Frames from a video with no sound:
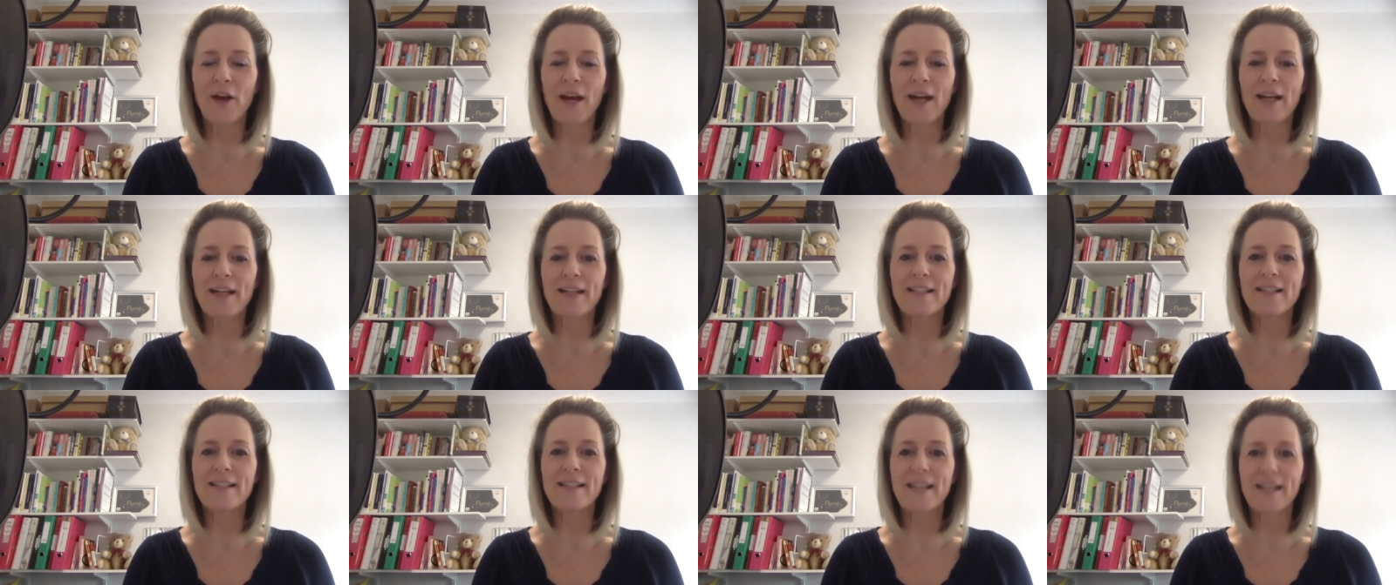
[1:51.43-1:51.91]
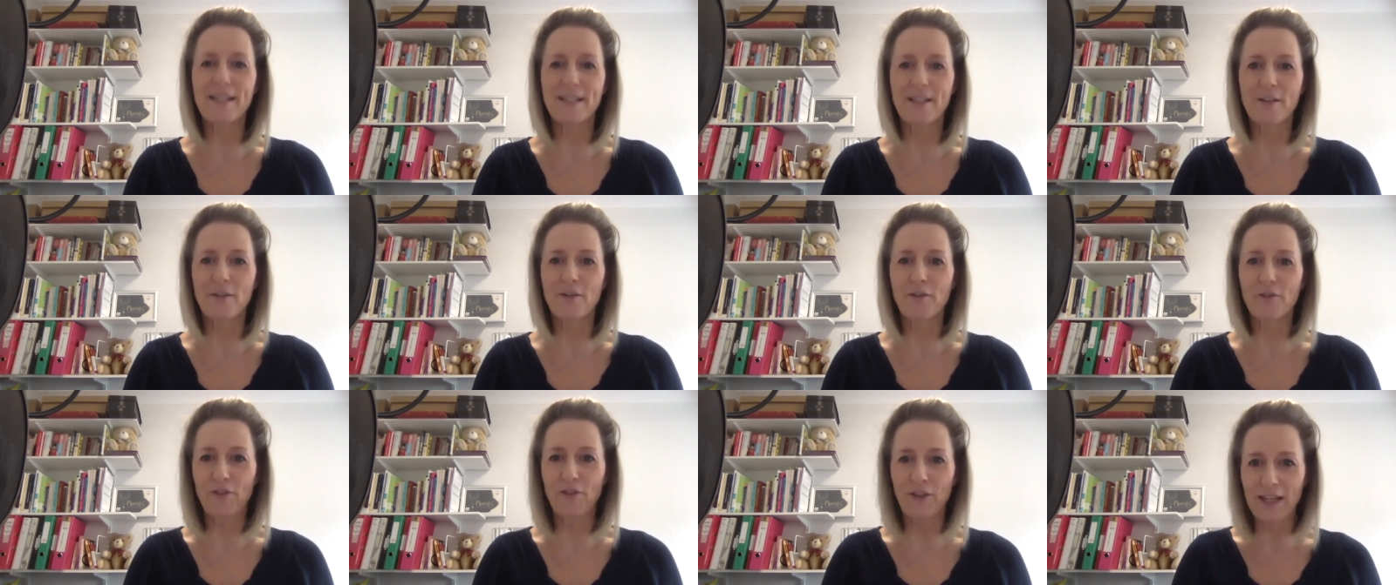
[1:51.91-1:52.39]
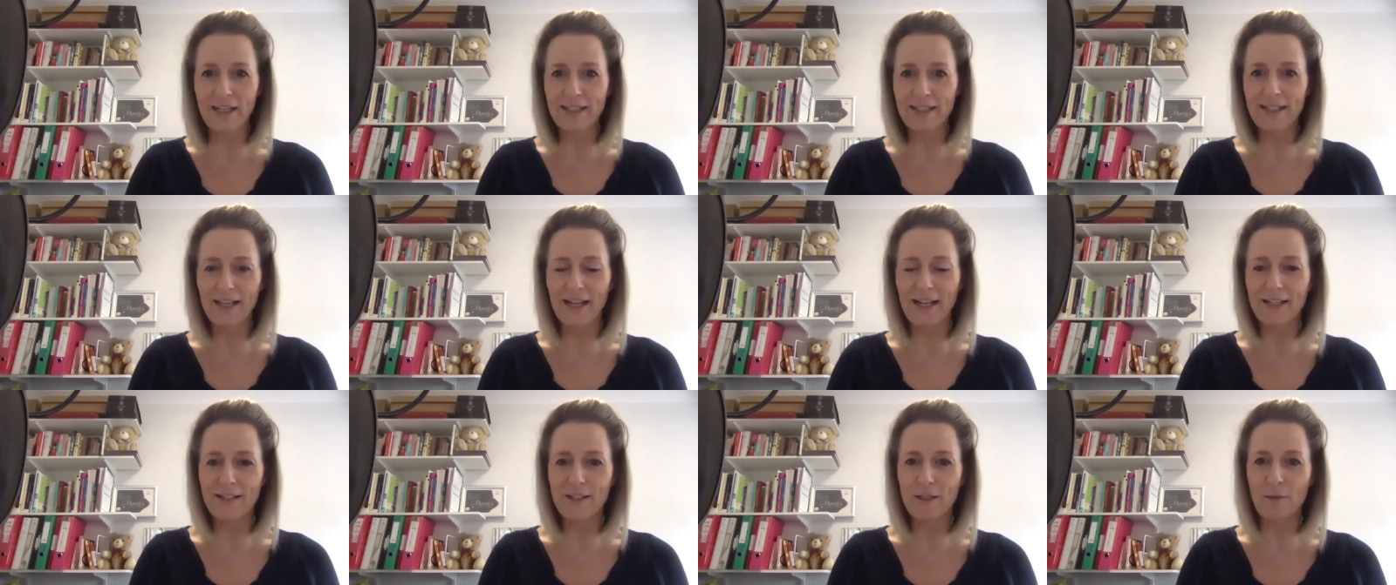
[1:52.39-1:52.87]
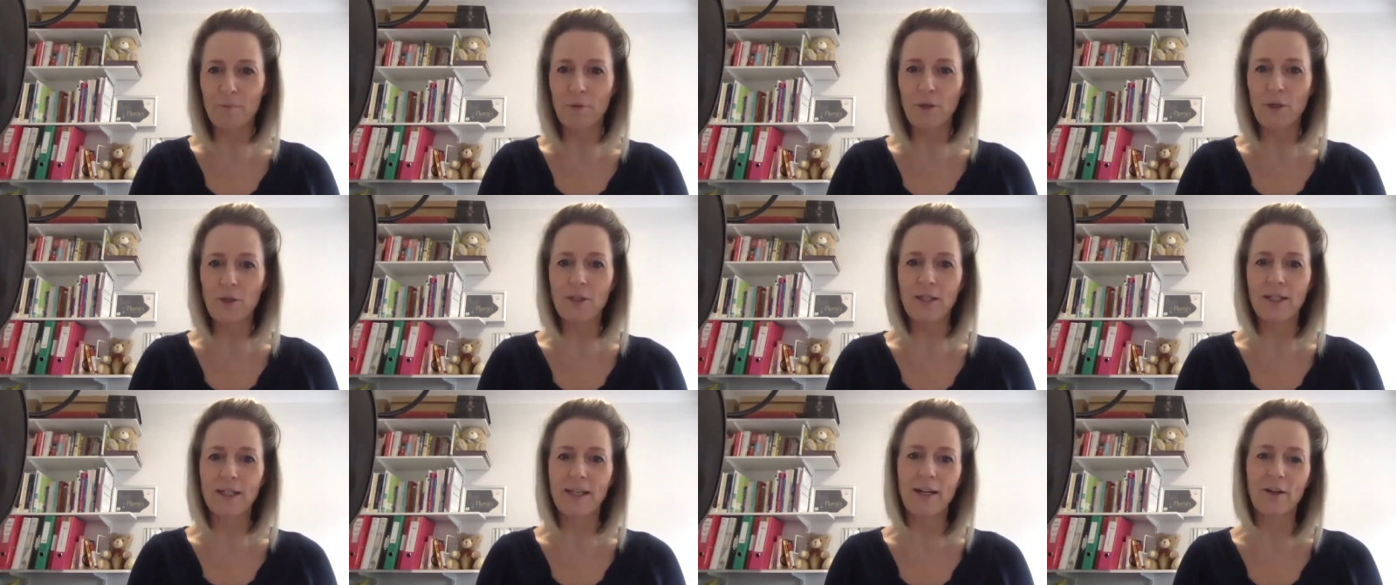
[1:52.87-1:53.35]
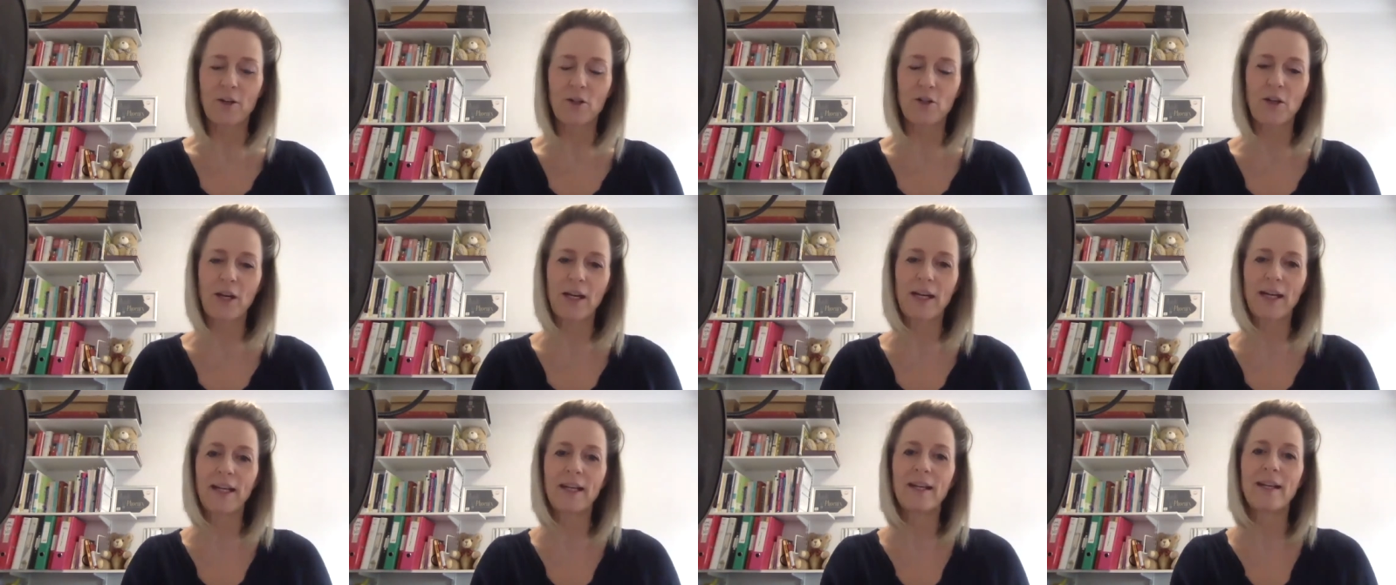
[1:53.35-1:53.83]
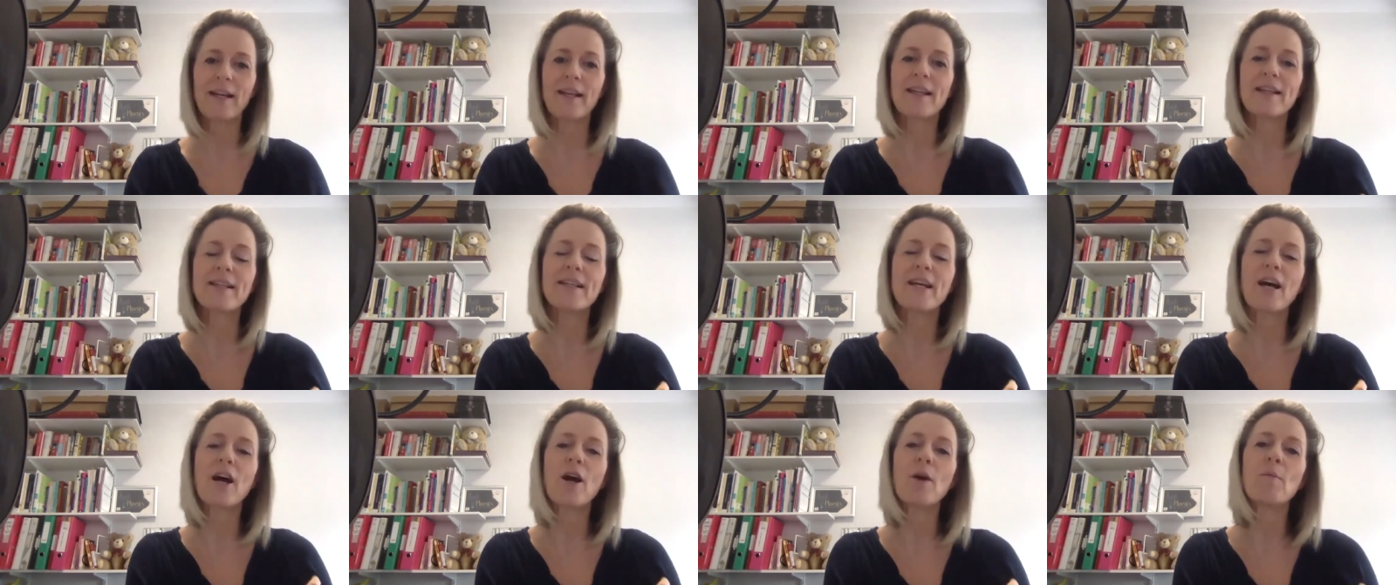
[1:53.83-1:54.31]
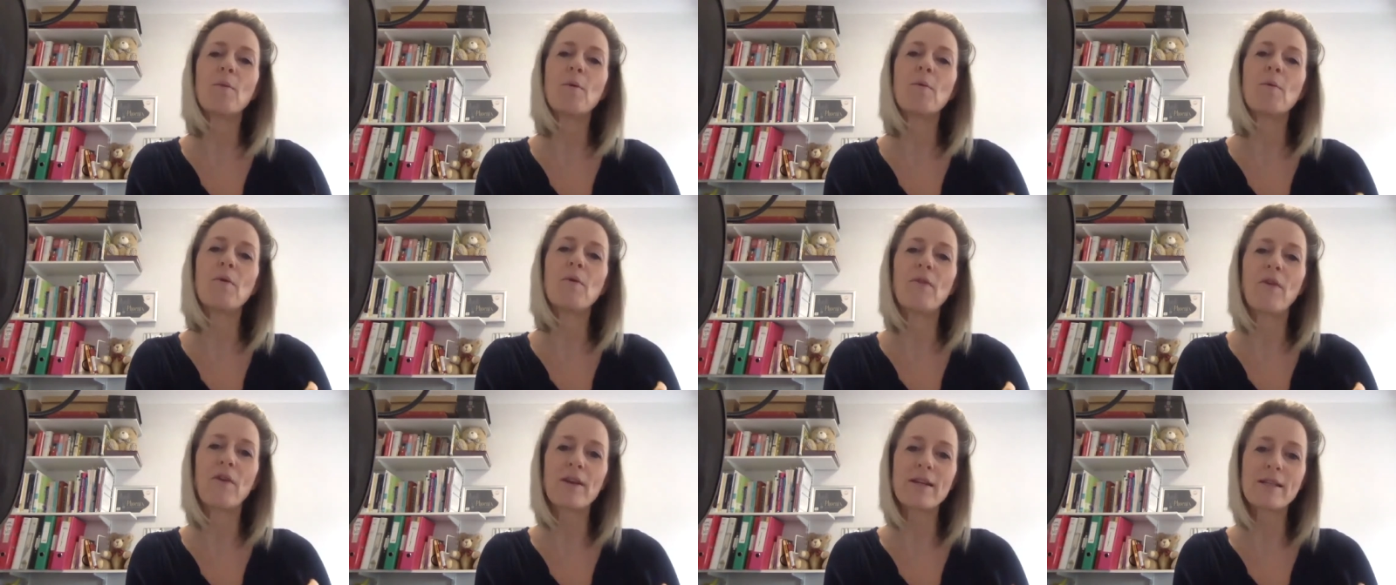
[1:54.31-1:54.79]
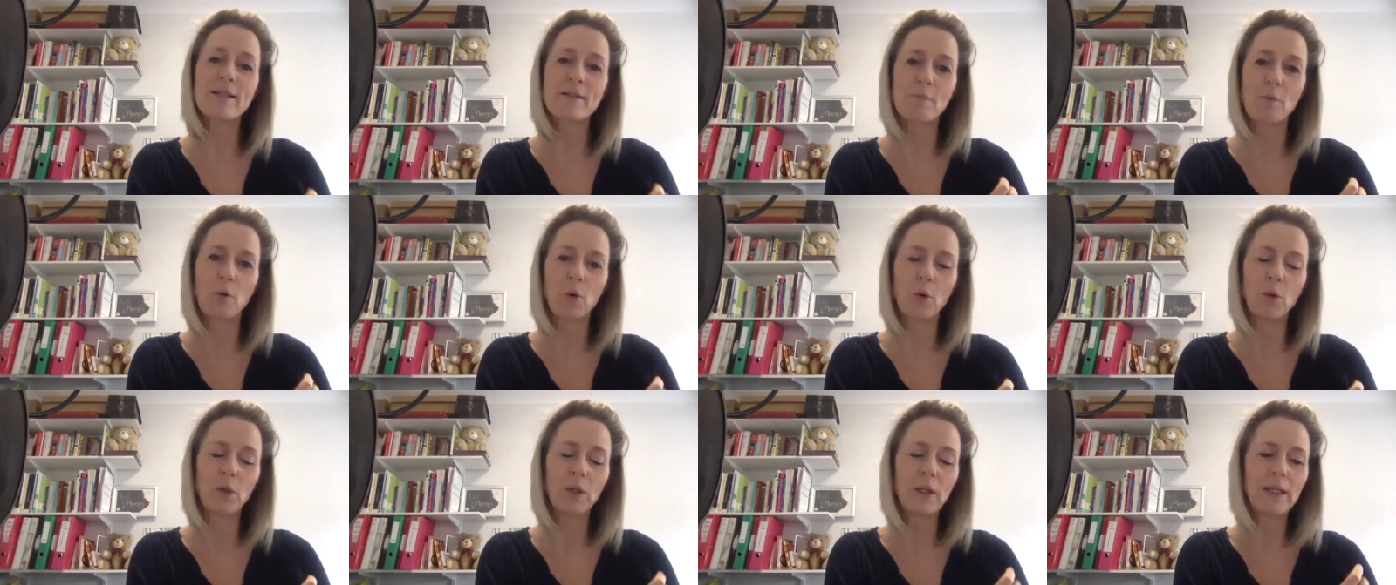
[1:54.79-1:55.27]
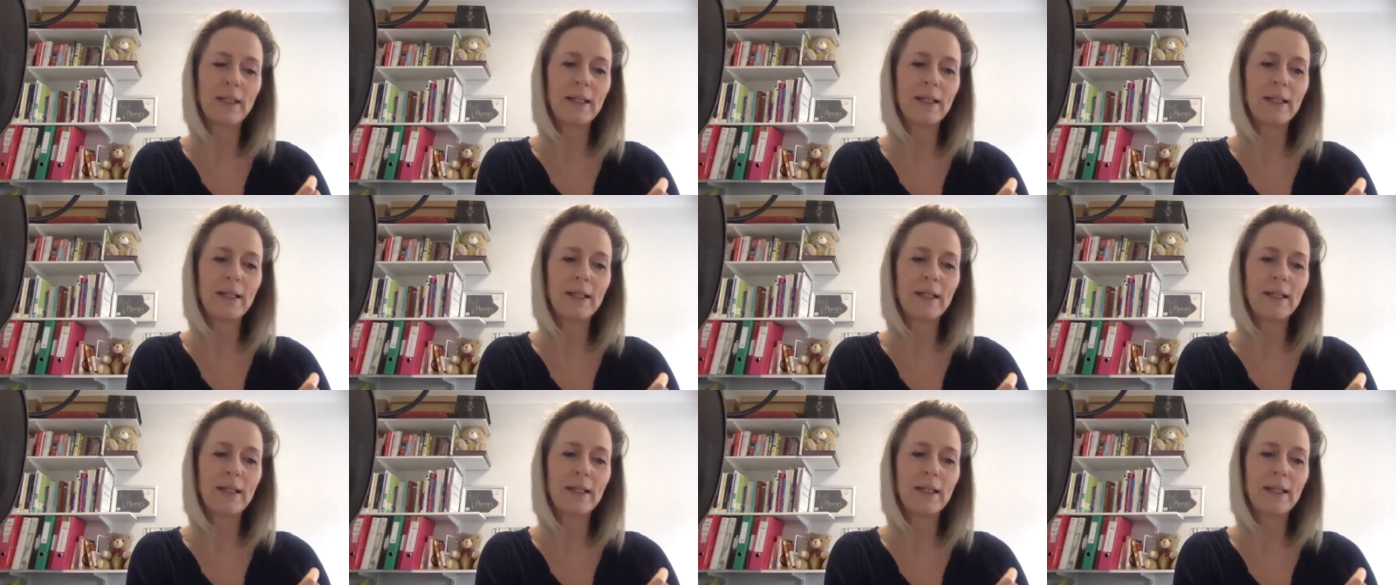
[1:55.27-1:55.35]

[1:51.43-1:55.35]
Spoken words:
and set up Phoenix Holistic Beauty and Nail Training. And at the time we were very small,